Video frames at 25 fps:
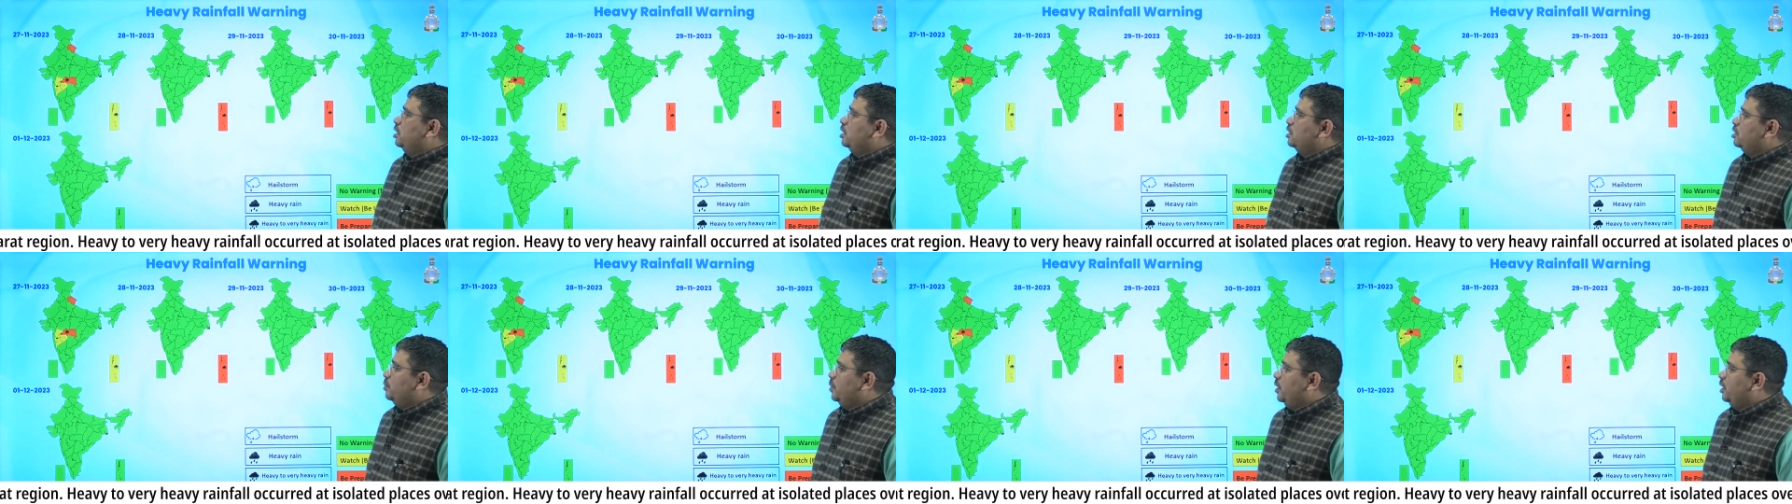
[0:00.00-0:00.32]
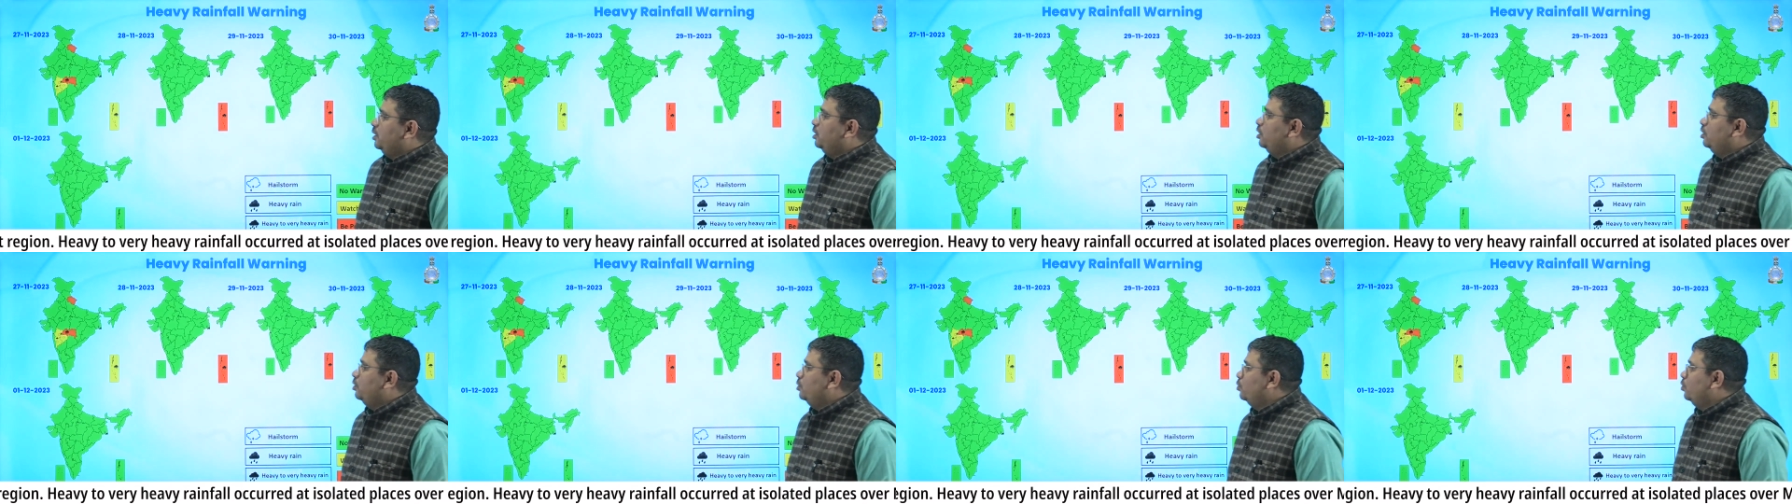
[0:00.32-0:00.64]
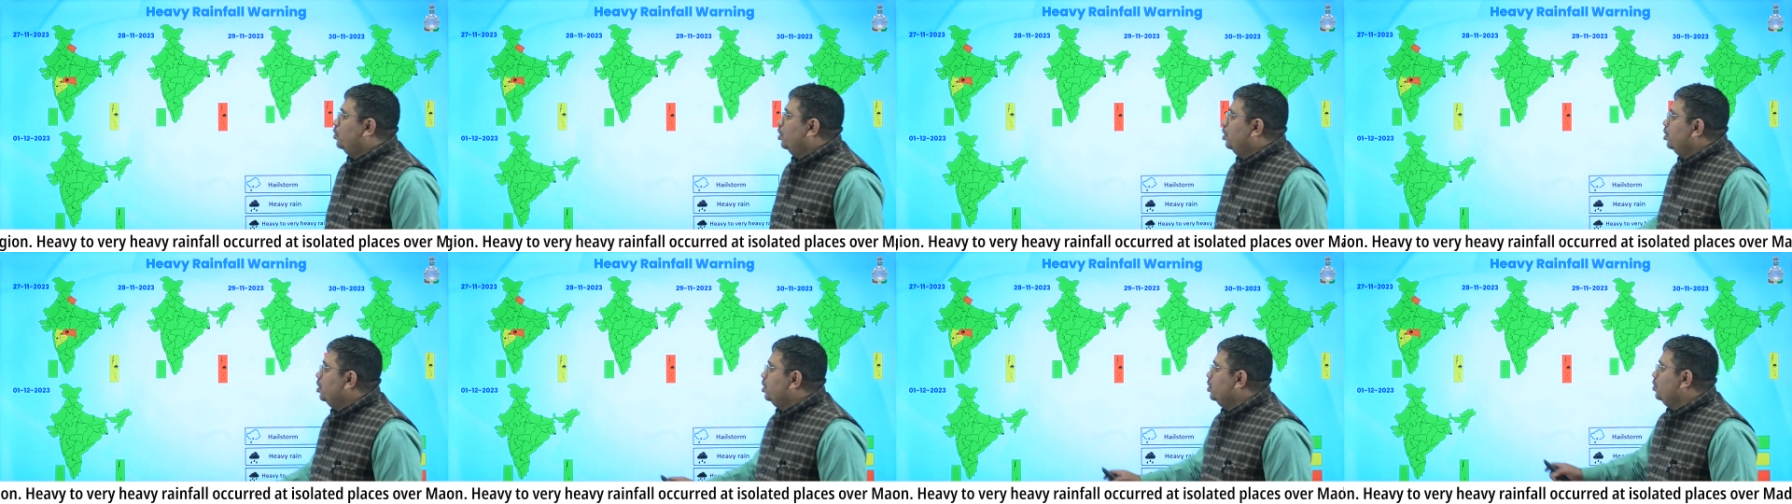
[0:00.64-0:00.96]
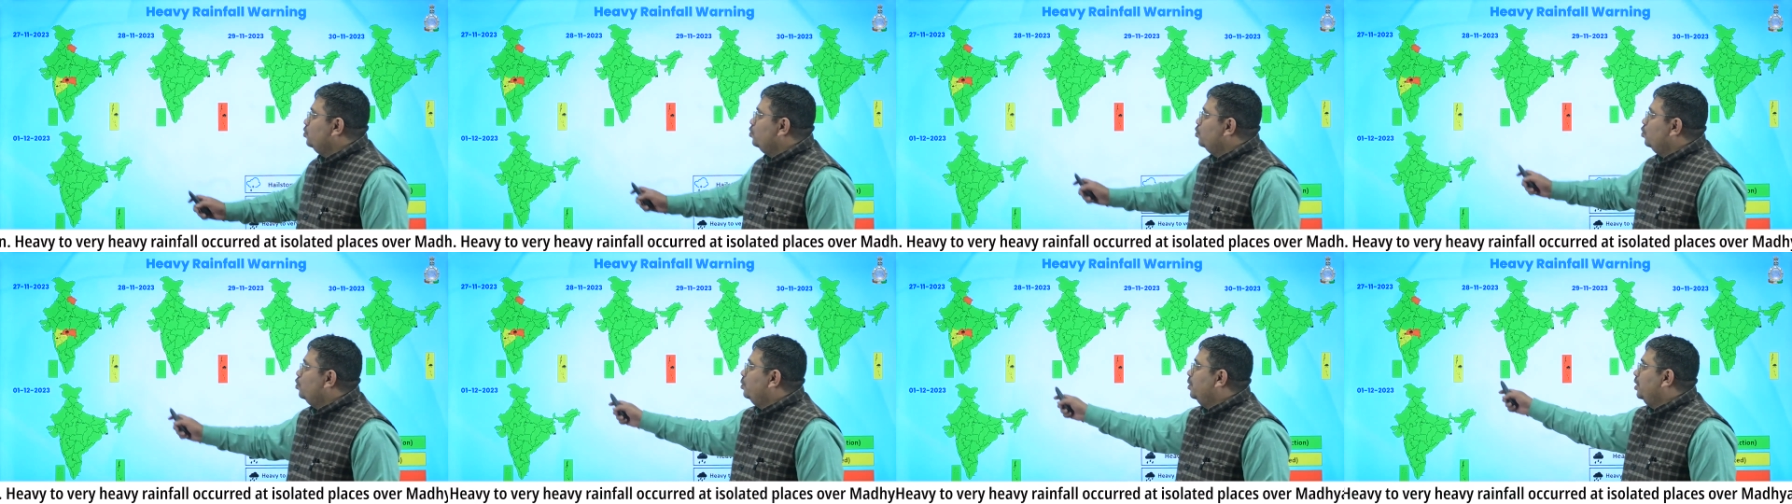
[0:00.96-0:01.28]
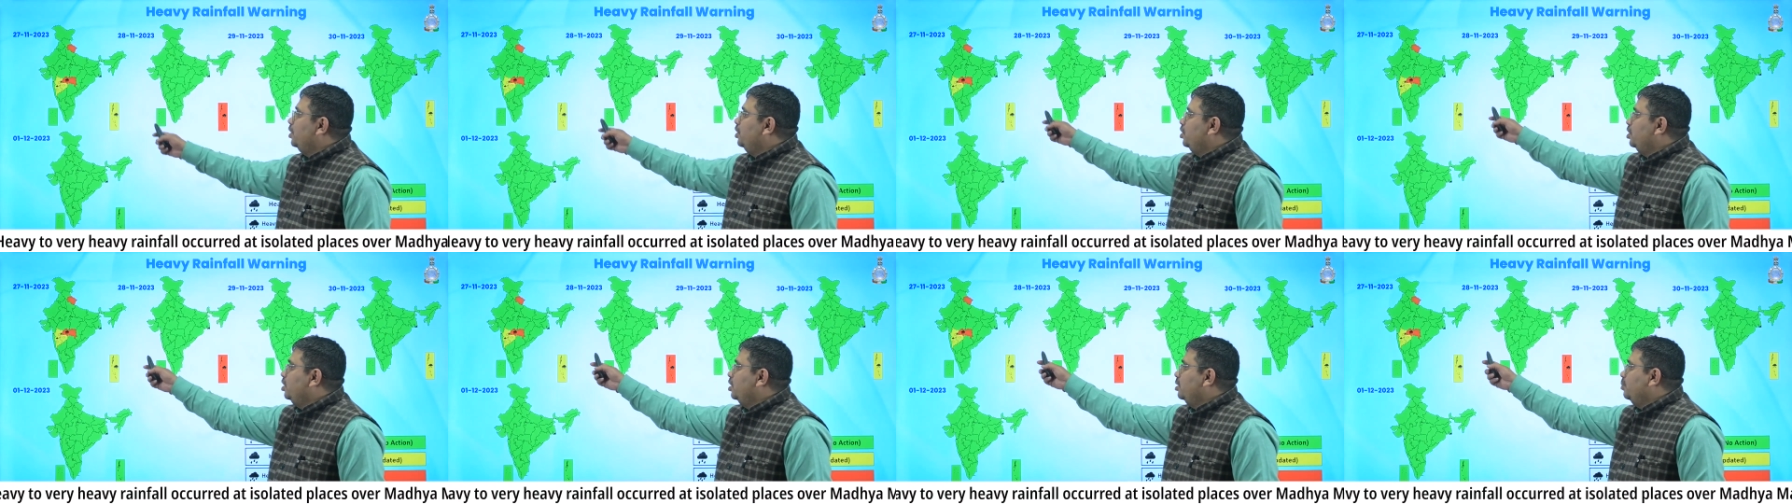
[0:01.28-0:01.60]
is expected to continue over
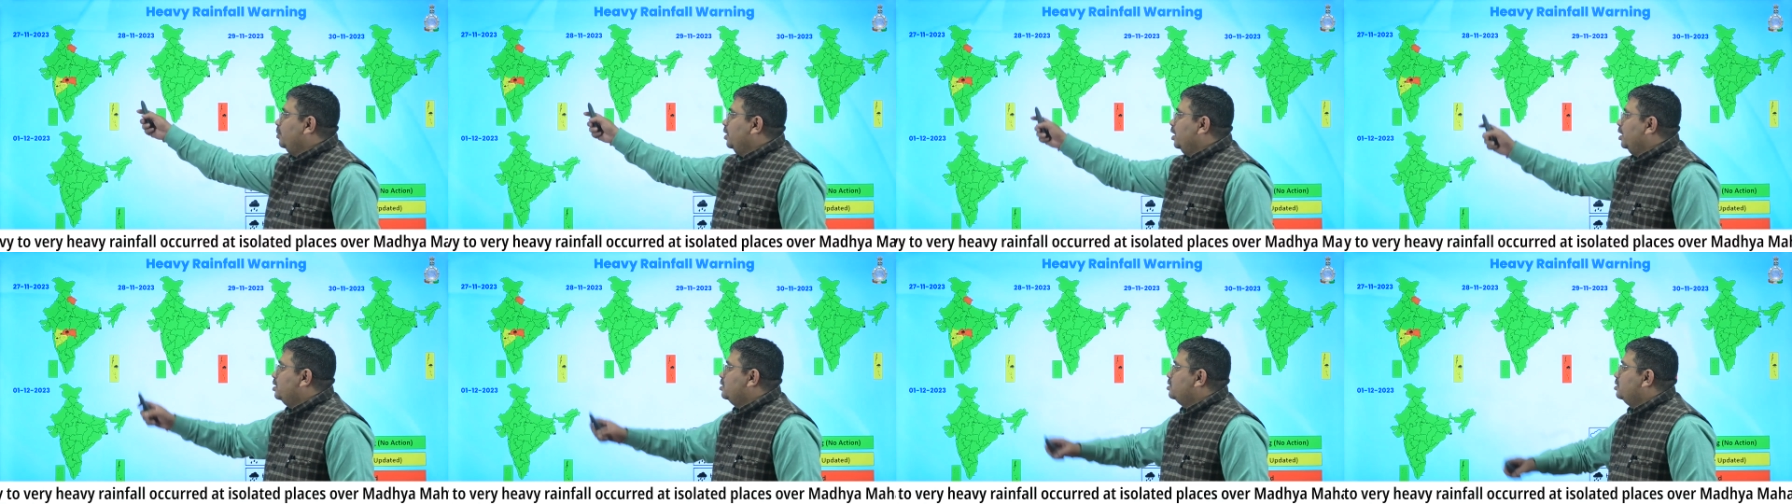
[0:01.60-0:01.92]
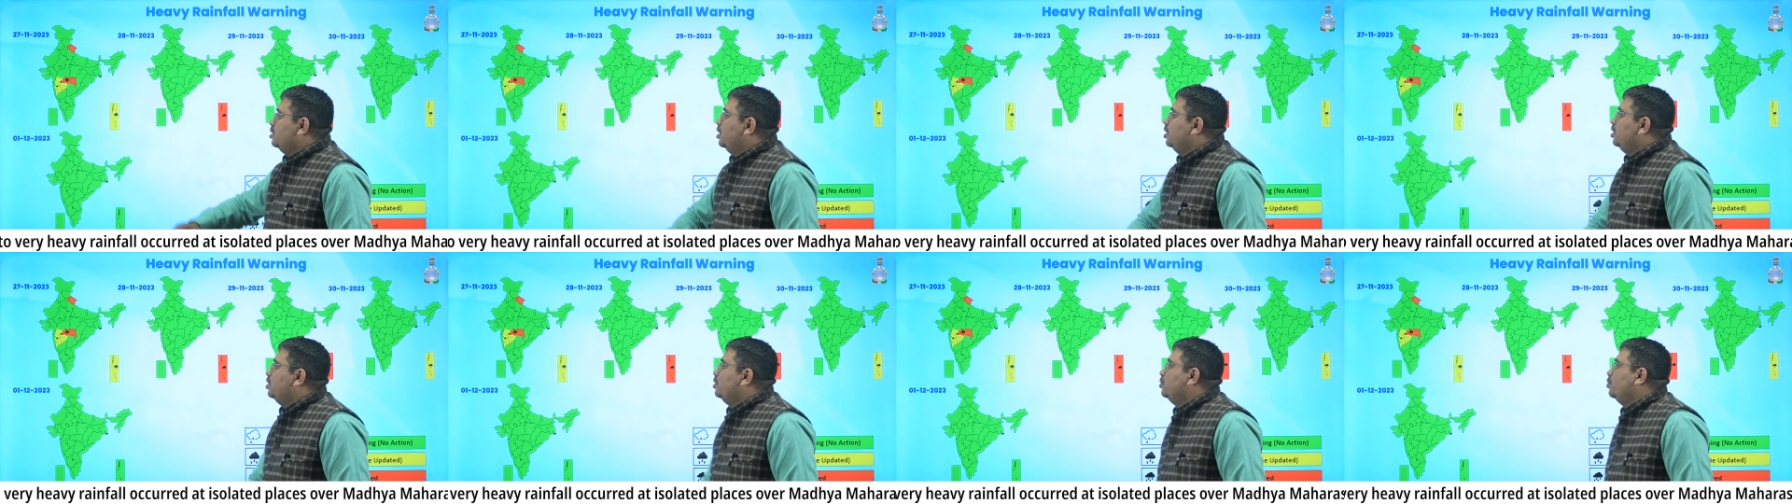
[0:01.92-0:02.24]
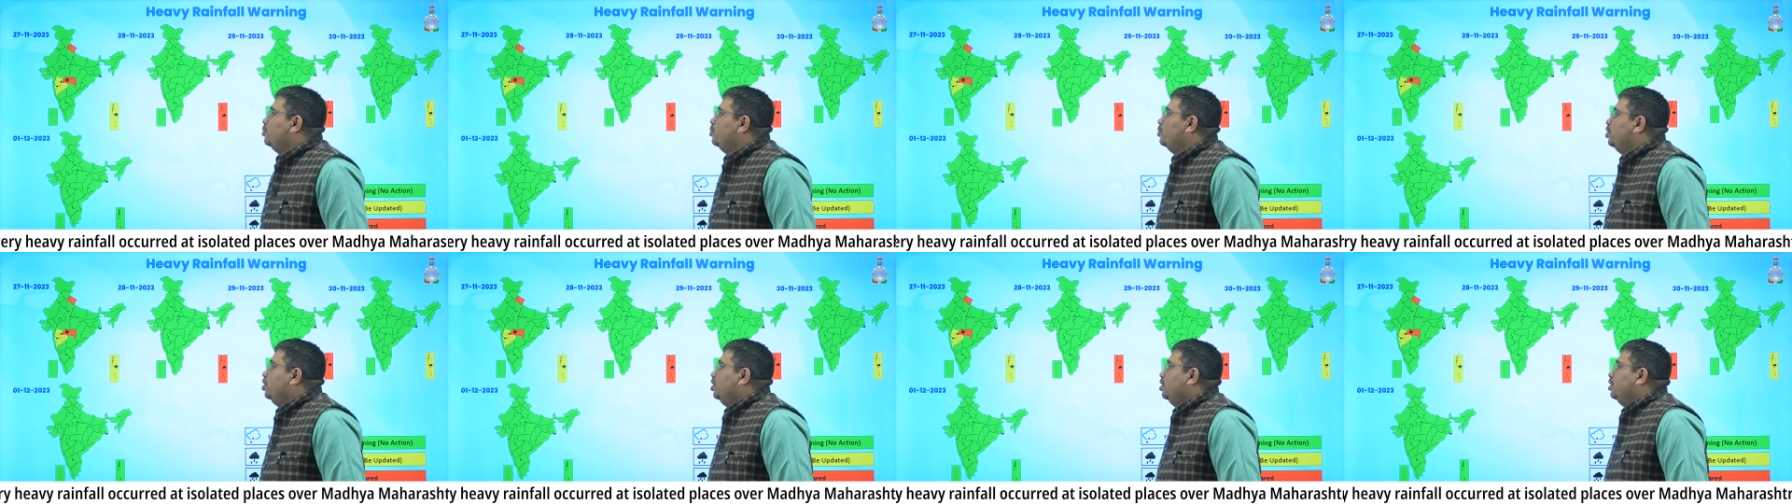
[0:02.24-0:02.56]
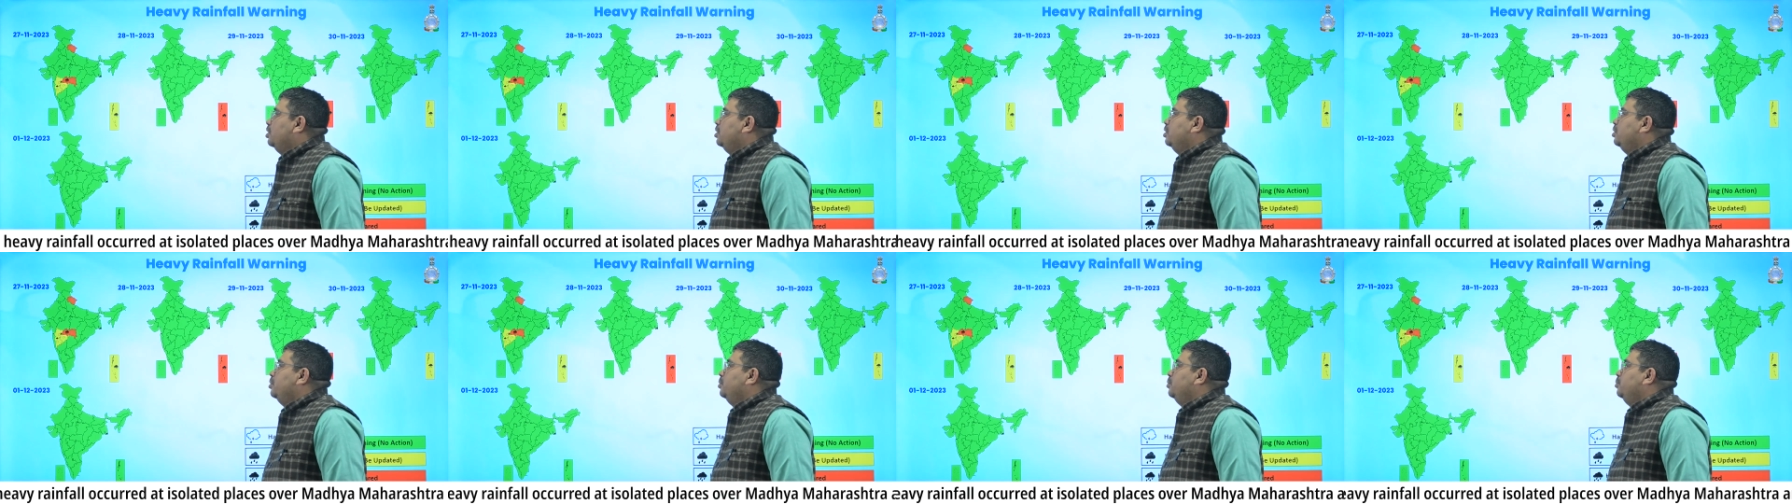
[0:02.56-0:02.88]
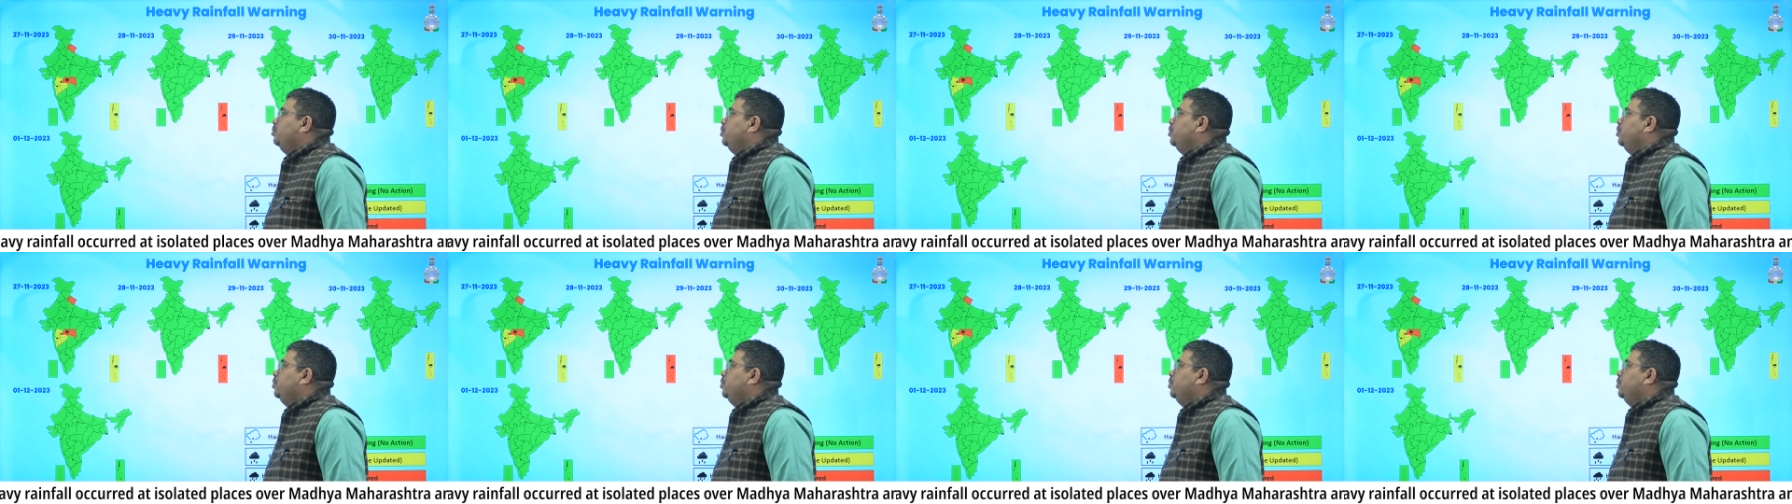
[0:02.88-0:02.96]
into Maharashtra, including uh,